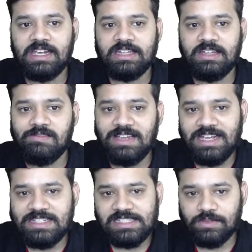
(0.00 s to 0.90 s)
The
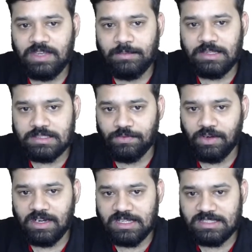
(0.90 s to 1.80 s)
village is famous
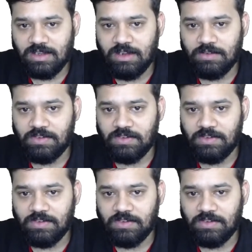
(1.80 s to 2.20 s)
for salt